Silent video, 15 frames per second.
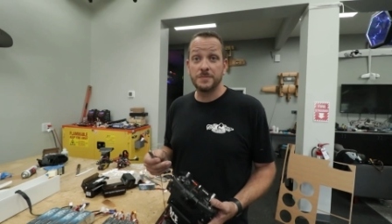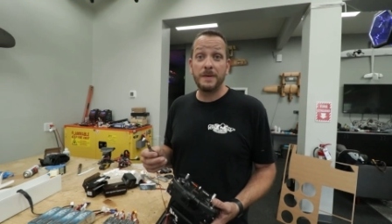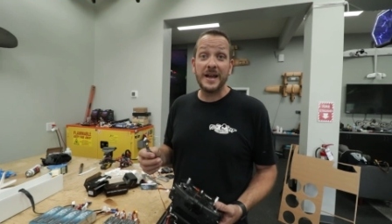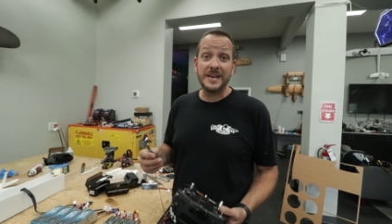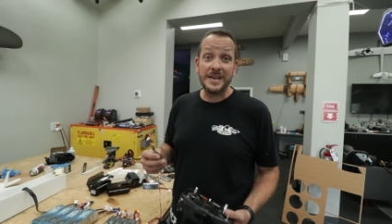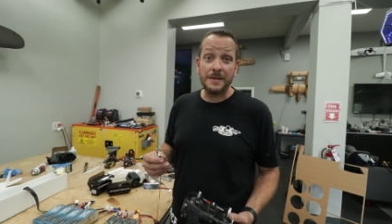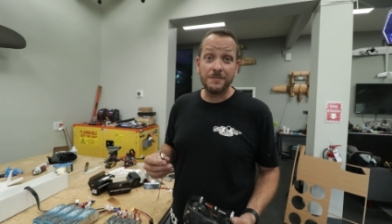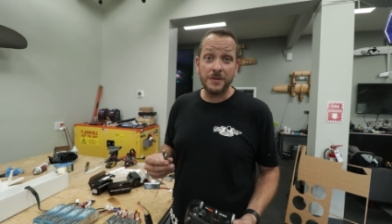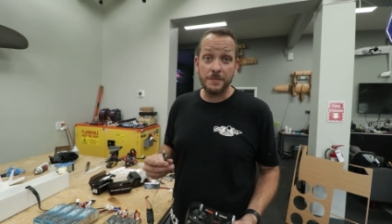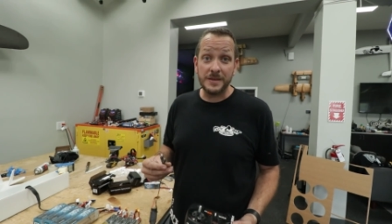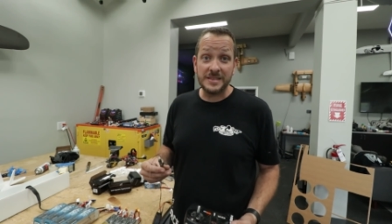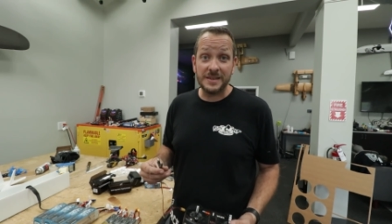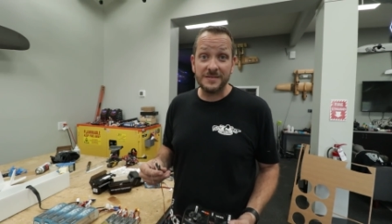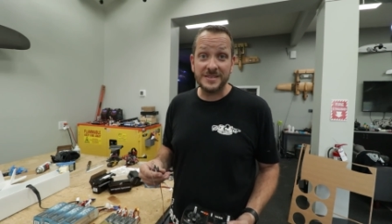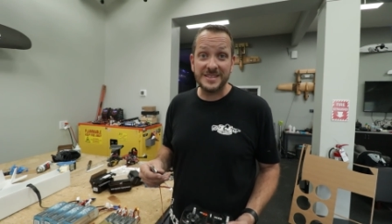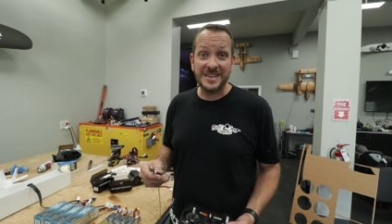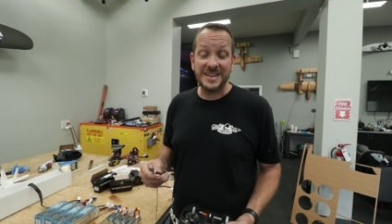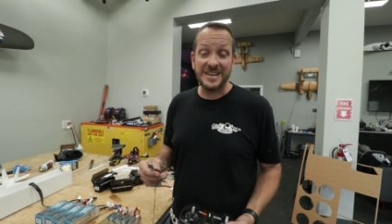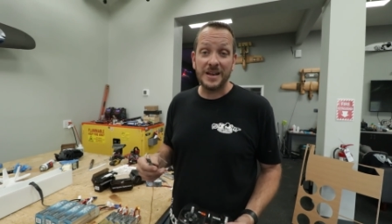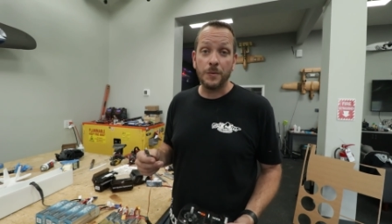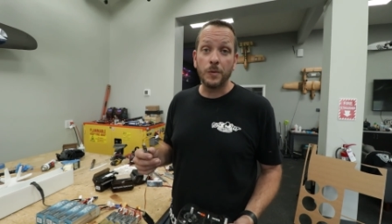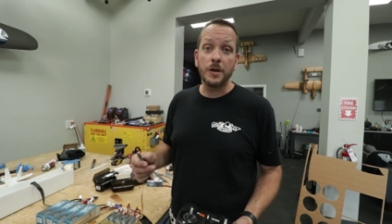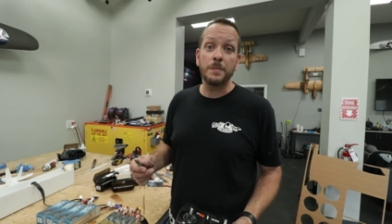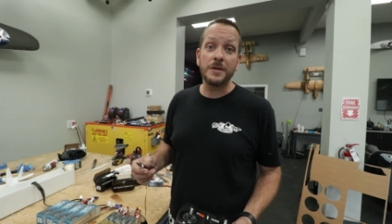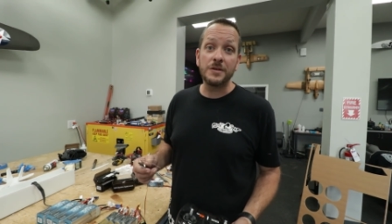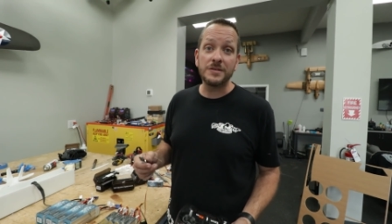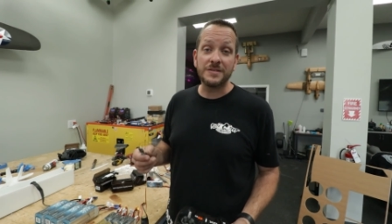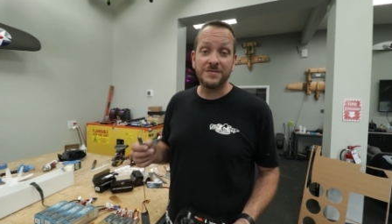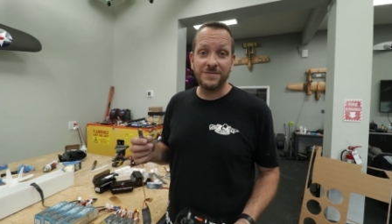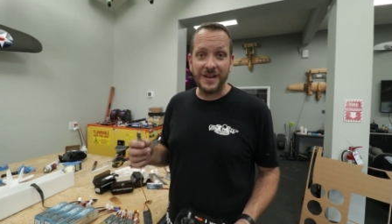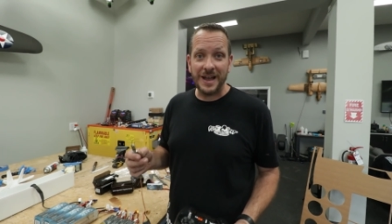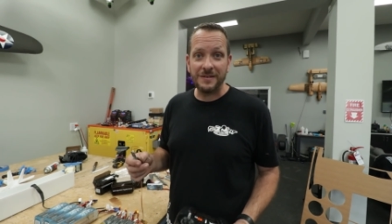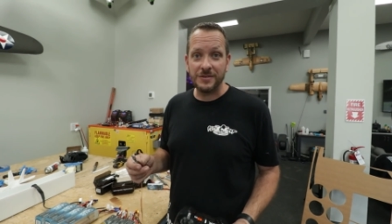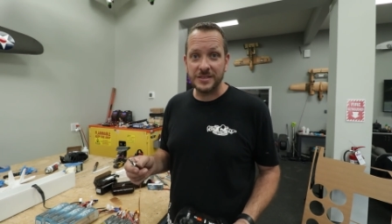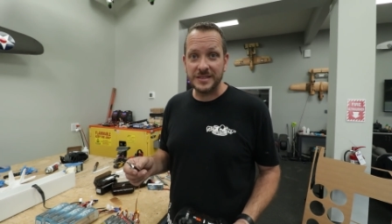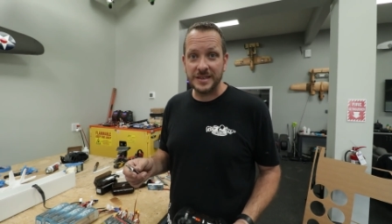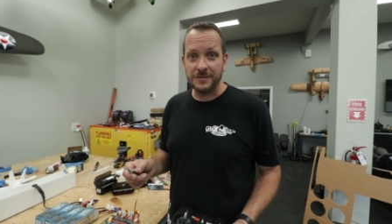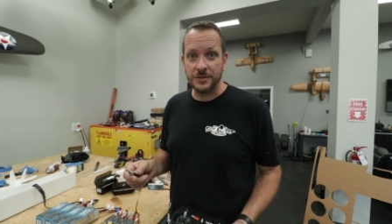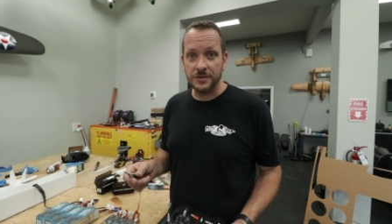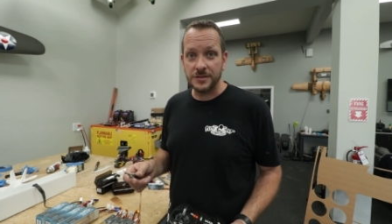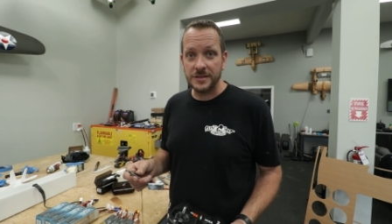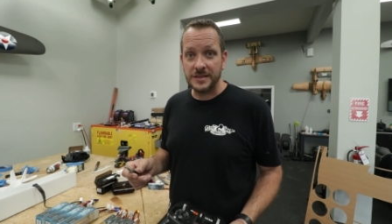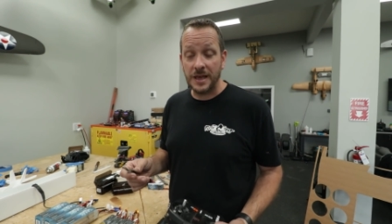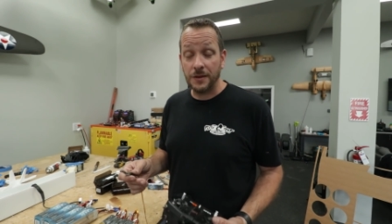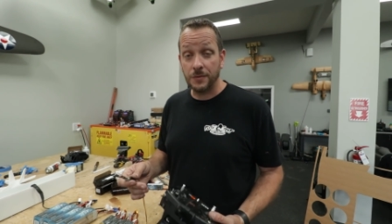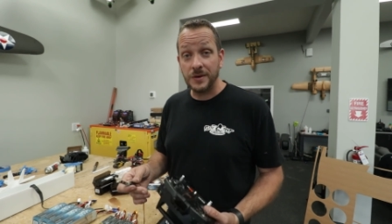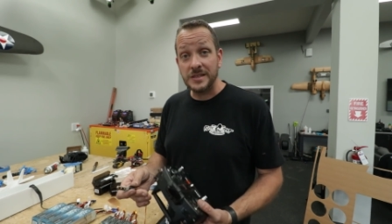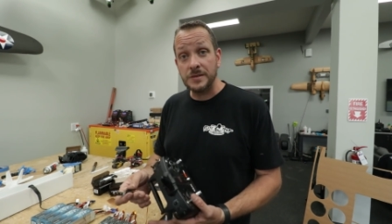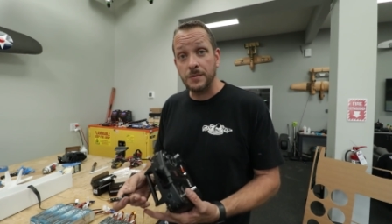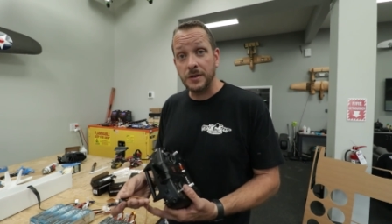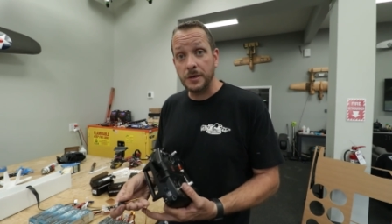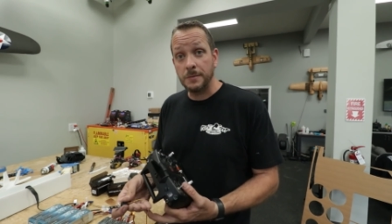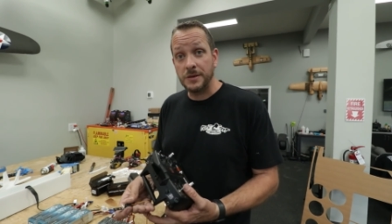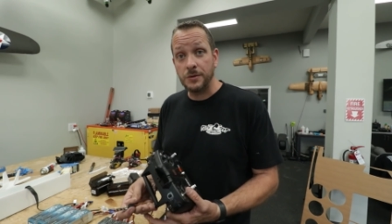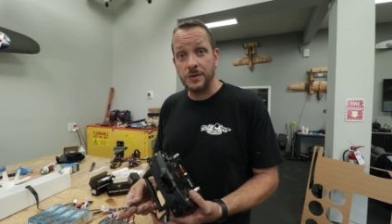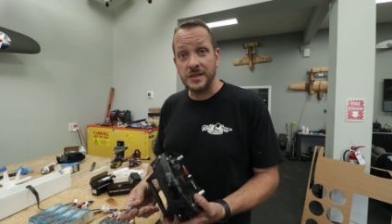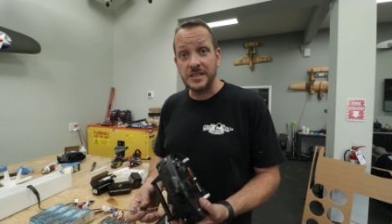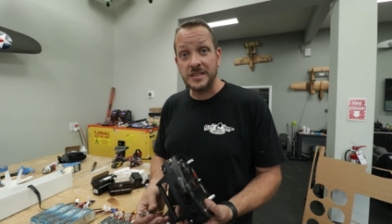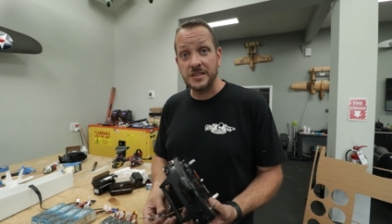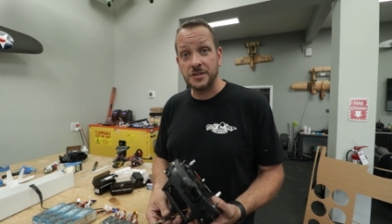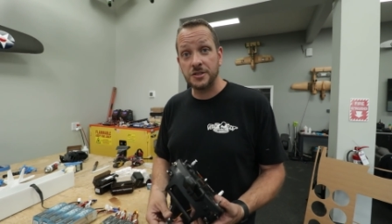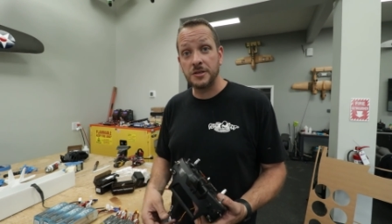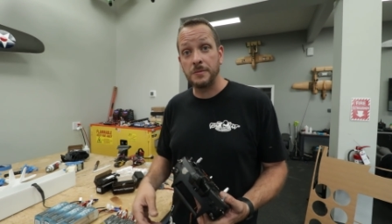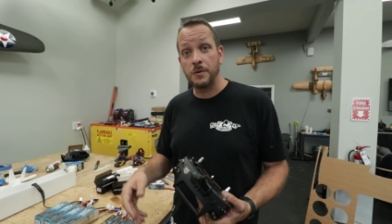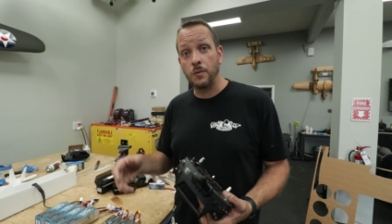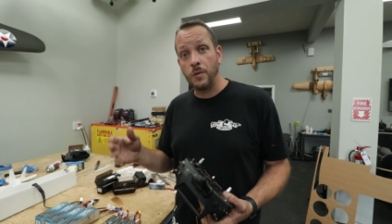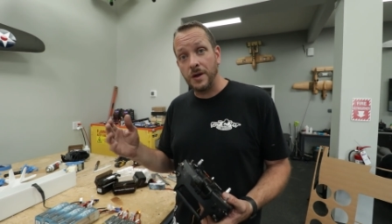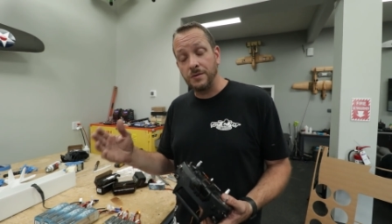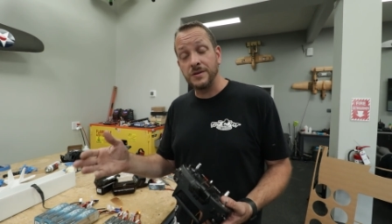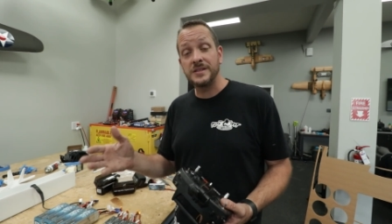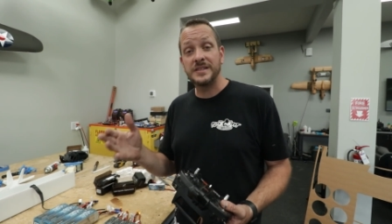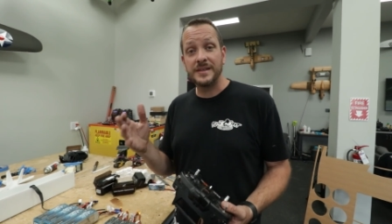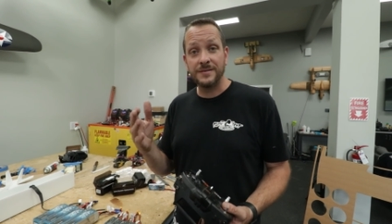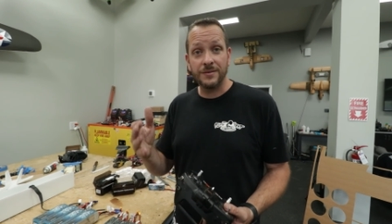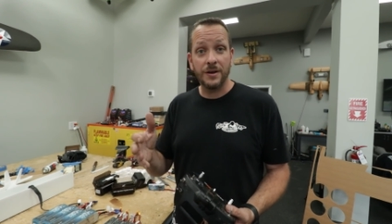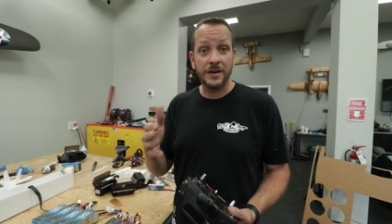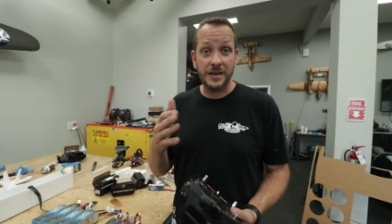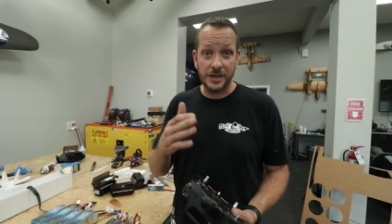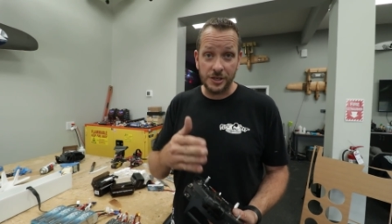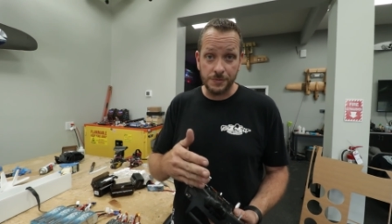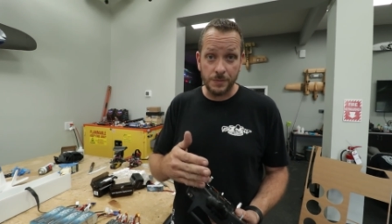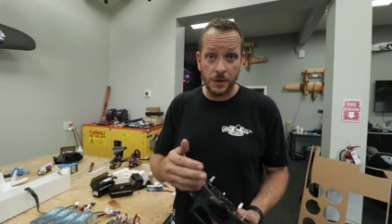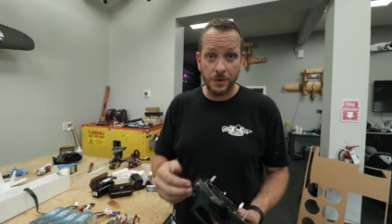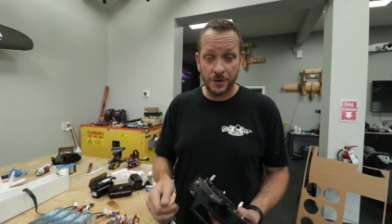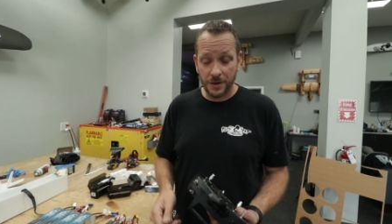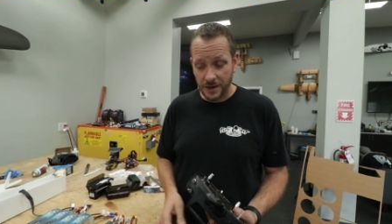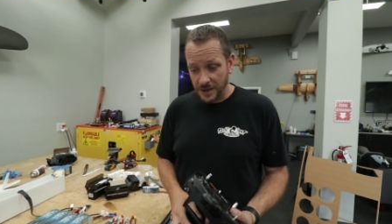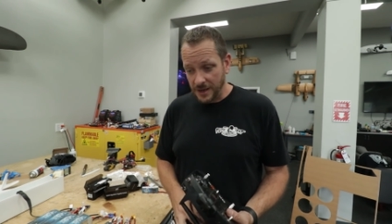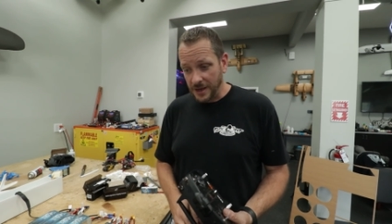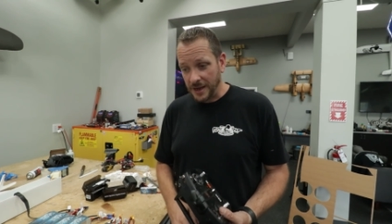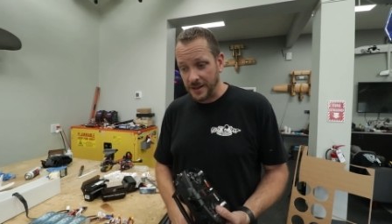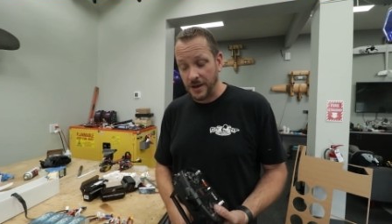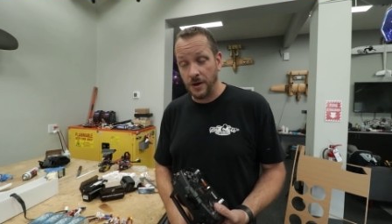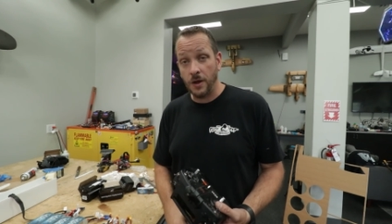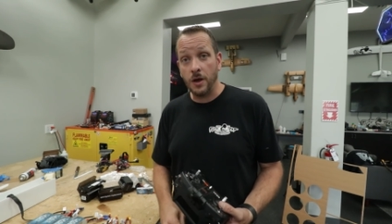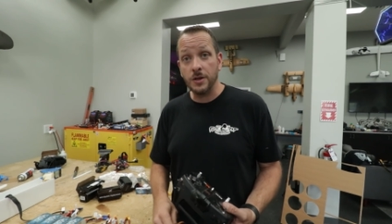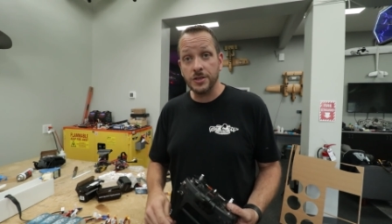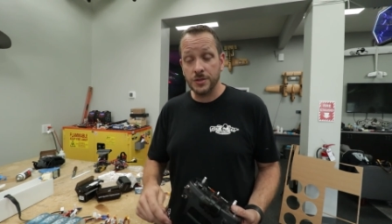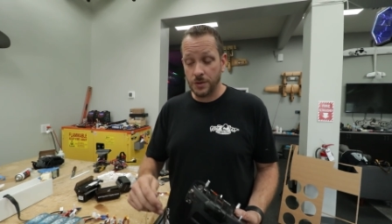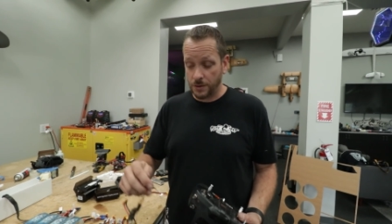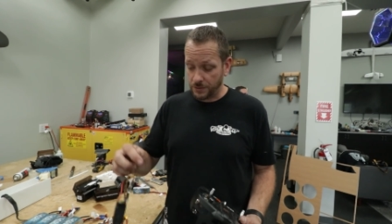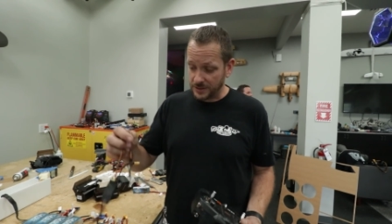it's buying time for the B-17 and we're gonna be using five receivers. Now the reason we're gonna be doing this is there's gonna be one receiver on each motor and then also a